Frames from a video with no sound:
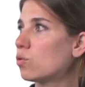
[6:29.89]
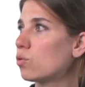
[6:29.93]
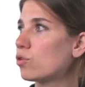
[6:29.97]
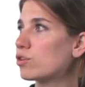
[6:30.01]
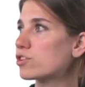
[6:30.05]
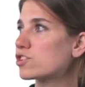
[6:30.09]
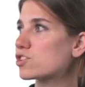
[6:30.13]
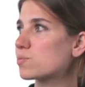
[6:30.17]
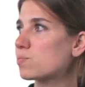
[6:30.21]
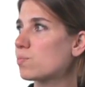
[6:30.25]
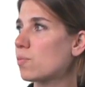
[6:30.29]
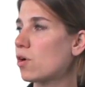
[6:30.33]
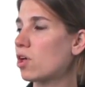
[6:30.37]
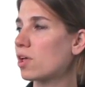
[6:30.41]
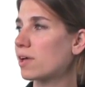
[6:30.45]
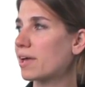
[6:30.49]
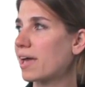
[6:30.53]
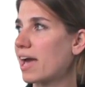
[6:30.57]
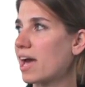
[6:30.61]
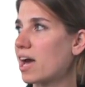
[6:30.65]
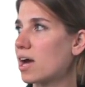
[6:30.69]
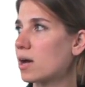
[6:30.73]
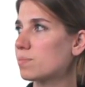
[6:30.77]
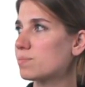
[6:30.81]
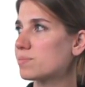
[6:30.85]
or small
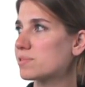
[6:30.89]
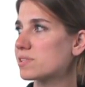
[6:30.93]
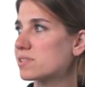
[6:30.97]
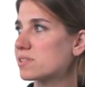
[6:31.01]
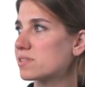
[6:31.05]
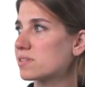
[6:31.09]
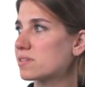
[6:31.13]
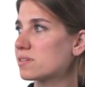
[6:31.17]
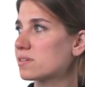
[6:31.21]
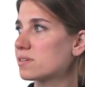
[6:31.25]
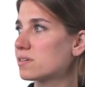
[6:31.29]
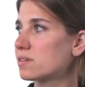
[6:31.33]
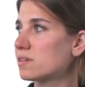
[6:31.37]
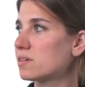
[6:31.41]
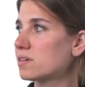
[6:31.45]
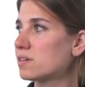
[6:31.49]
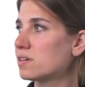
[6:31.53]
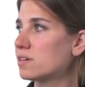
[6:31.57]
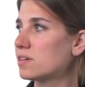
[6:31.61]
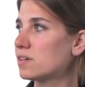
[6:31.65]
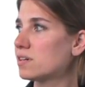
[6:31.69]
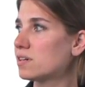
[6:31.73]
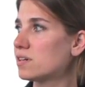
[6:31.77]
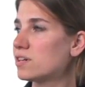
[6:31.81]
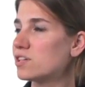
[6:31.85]
caps.
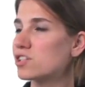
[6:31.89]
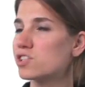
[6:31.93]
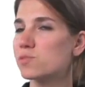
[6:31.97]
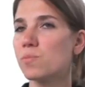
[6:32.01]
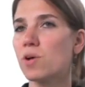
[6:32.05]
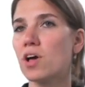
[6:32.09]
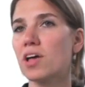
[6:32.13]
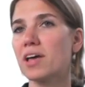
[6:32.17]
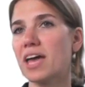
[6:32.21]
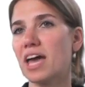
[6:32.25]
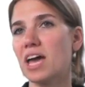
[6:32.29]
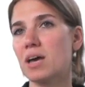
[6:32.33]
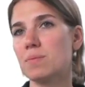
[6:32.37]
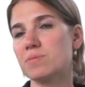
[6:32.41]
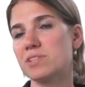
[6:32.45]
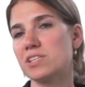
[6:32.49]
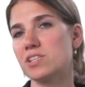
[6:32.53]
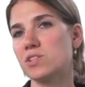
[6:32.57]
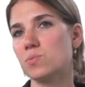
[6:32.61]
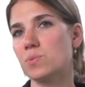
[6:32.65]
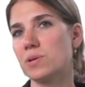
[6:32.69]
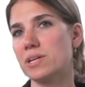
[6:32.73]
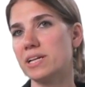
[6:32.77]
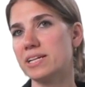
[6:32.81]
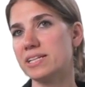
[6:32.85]
Small caps
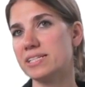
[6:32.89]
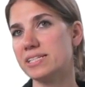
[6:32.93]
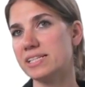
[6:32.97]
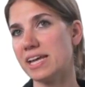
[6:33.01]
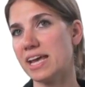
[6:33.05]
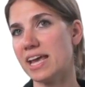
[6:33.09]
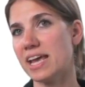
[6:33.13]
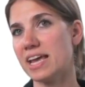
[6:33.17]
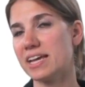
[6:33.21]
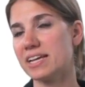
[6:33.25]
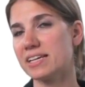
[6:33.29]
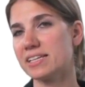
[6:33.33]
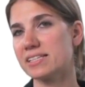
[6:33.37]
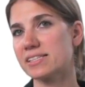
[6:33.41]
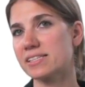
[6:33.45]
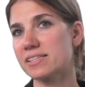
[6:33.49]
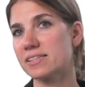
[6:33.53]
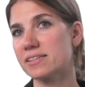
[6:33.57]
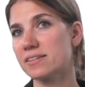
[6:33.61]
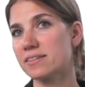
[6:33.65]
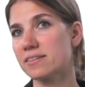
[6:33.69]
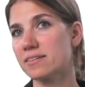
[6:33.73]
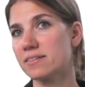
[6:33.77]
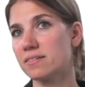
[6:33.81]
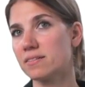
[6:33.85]
is when it
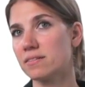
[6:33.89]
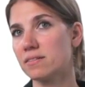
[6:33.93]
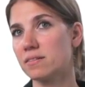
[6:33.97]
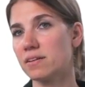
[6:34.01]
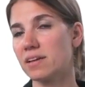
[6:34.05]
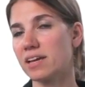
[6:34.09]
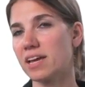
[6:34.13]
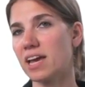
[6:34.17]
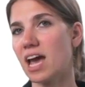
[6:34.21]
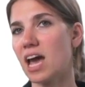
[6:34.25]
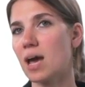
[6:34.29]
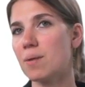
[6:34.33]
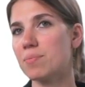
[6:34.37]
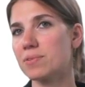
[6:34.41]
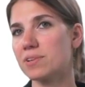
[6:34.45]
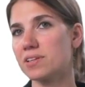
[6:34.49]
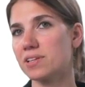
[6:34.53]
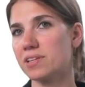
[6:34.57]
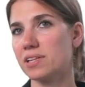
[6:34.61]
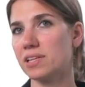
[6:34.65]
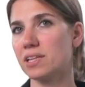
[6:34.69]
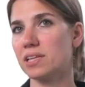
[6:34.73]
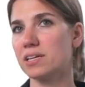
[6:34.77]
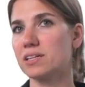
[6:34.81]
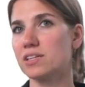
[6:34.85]
takes
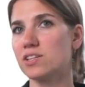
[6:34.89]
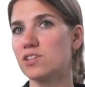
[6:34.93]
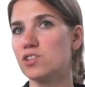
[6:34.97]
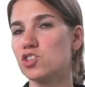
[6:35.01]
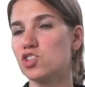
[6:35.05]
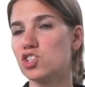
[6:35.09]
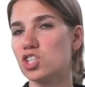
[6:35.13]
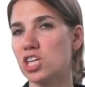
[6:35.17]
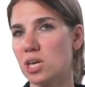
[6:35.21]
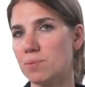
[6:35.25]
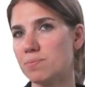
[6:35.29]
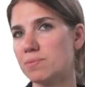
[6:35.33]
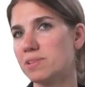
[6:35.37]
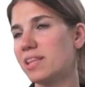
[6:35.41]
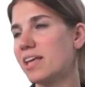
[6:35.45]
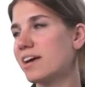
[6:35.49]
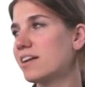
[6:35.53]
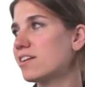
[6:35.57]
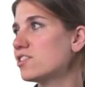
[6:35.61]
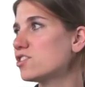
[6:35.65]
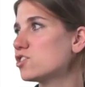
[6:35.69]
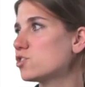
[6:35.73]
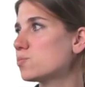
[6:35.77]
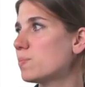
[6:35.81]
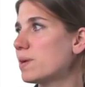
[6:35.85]
capital shaped
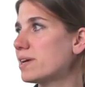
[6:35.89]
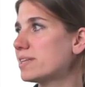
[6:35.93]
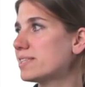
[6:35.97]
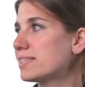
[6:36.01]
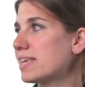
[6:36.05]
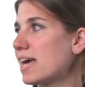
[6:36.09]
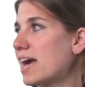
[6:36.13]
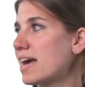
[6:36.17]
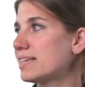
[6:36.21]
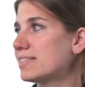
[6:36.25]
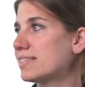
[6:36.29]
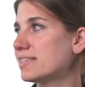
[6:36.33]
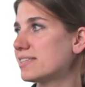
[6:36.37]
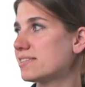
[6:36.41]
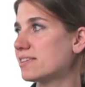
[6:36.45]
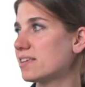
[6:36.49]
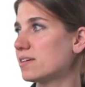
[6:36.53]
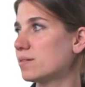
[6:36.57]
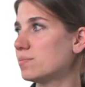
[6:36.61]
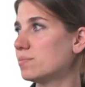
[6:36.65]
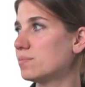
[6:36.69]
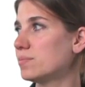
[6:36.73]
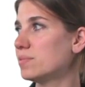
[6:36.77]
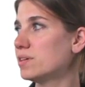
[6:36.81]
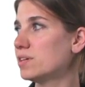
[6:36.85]
letters but sizes
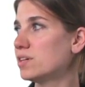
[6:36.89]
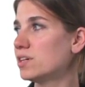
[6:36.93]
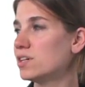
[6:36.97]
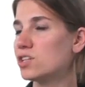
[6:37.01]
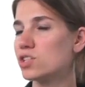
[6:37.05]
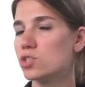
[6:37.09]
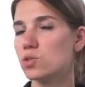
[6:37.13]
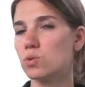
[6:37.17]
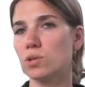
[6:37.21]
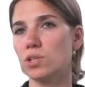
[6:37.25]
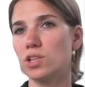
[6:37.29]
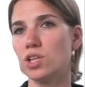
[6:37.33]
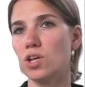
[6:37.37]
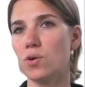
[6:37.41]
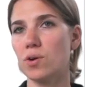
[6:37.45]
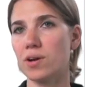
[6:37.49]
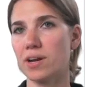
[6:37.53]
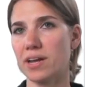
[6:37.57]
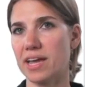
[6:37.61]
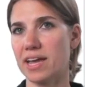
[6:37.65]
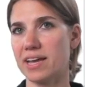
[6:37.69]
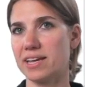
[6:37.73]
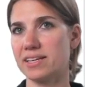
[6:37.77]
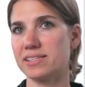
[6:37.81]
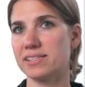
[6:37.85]
them to a
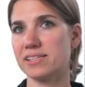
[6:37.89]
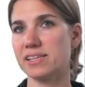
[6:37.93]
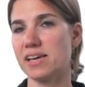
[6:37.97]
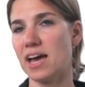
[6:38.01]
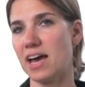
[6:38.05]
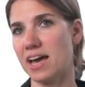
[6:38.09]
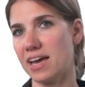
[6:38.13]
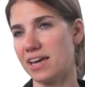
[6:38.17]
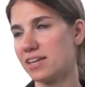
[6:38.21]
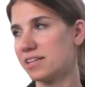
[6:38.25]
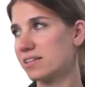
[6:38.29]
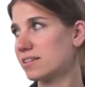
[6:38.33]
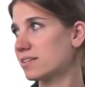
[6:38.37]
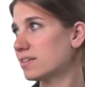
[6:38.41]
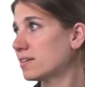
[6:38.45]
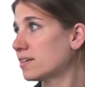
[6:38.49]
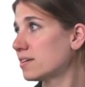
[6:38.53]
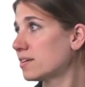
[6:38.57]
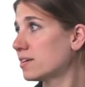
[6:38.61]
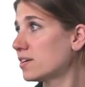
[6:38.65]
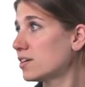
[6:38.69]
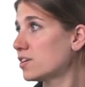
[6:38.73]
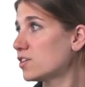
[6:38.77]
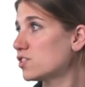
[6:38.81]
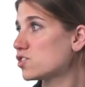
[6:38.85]
lowercase height
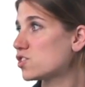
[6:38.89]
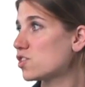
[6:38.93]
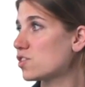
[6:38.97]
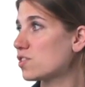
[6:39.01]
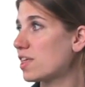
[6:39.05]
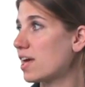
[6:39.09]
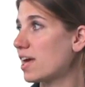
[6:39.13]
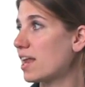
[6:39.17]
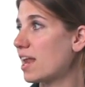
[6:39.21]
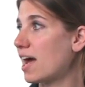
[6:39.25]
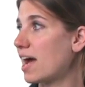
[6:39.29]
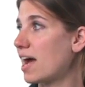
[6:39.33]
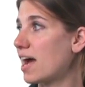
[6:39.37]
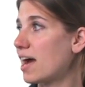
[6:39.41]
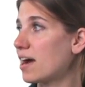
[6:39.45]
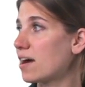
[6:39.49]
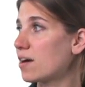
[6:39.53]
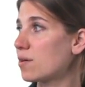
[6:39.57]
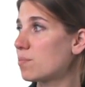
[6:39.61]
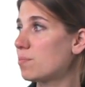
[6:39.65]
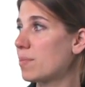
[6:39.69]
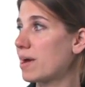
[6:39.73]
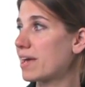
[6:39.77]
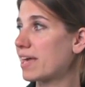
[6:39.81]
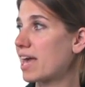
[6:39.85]
so that
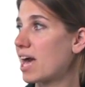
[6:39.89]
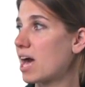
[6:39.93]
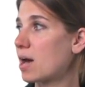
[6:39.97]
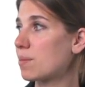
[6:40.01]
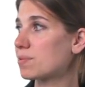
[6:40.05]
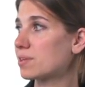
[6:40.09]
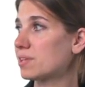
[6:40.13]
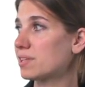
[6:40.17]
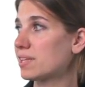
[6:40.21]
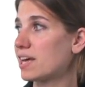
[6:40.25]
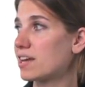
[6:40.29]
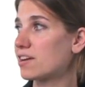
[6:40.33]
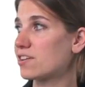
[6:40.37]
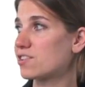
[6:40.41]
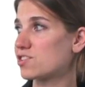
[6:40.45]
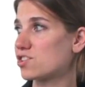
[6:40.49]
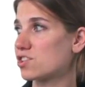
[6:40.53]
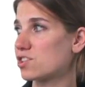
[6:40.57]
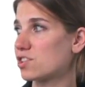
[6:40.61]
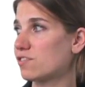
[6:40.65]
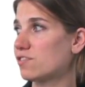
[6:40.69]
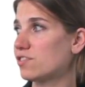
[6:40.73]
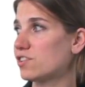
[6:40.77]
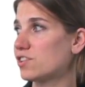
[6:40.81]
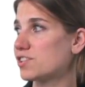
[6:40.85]
my capital letters
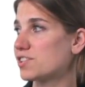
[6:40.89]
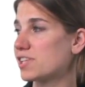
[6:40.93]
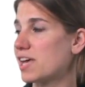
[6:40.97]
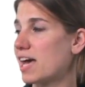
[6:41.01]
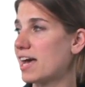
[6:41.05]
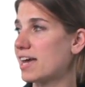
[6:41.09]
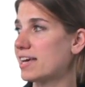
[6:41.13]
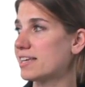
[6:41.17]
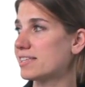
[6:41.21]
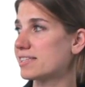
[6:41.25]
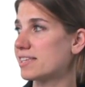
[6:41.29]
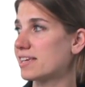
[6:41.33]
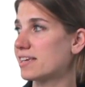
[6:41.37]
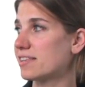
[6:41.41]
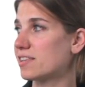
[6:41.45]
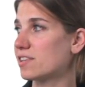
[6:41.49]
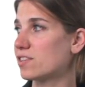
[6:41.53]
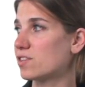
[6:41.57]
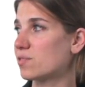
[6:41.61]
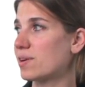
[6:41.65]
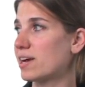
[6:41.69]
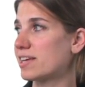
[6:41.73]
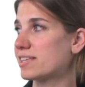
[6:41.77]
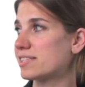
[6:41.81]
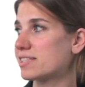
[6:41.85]
are the full size and
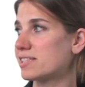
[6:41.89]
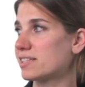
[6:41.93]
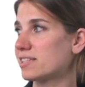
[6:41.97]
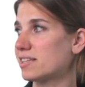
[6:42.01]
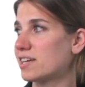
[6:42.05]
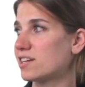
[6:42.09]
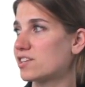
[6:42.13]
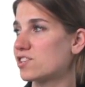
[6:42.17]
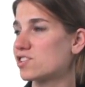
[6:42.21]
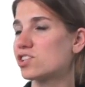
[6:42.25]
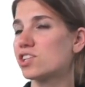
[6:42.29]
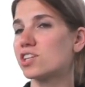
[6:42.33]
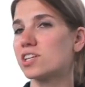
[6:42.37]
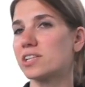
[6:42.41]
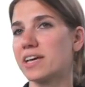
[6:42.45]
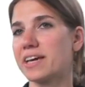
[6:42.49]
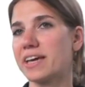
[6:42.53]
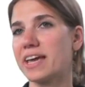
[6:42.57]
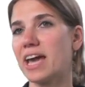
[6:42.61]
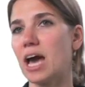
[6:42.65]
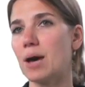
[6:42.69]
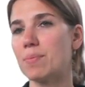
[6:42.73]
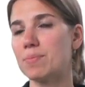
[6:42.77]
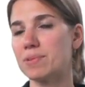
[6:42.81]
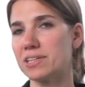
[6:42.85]
then the rest of the letters look
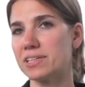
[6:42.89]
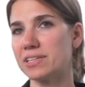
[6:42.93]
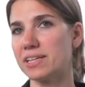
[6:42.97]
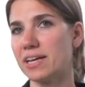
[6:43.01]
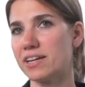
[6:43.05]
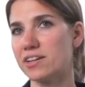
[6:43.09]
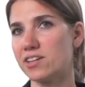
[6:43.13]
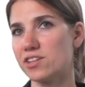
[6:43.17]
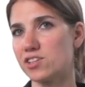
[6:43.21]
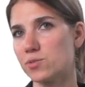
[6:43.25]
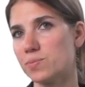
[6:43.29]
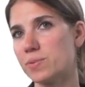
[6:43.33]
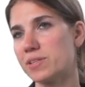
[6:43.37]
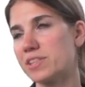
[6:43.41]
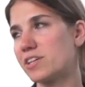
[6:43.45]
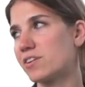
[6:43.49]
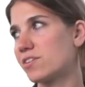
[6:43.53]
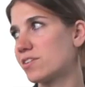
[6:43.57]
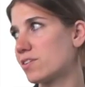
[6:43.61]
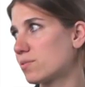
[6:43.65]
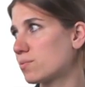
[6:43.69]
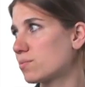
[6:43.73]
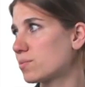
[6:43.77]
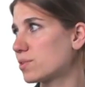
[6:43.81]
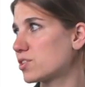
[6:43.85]
like capital letters but
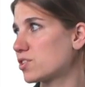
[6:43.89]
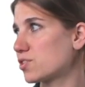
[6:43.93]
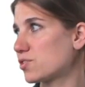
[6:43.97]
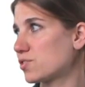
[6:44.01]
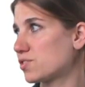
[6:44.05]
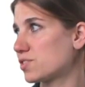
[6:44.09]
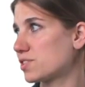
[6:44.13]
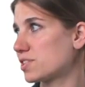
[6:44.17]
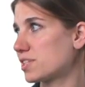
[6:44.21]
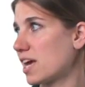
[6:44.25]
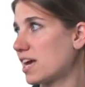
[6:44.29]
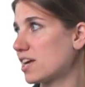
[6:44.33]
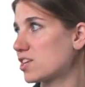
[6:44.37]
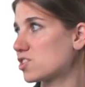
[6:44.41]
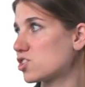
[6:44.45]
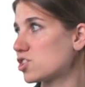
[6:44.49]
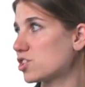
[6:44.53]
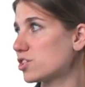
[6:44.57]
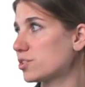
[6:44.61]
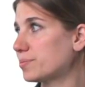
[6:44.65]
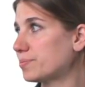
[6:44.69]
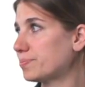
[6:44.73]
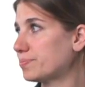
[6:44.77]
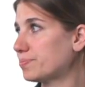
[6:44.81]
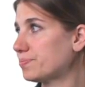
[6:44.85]
they're a reduced
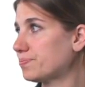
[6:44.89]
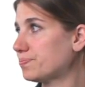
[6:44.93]
stature.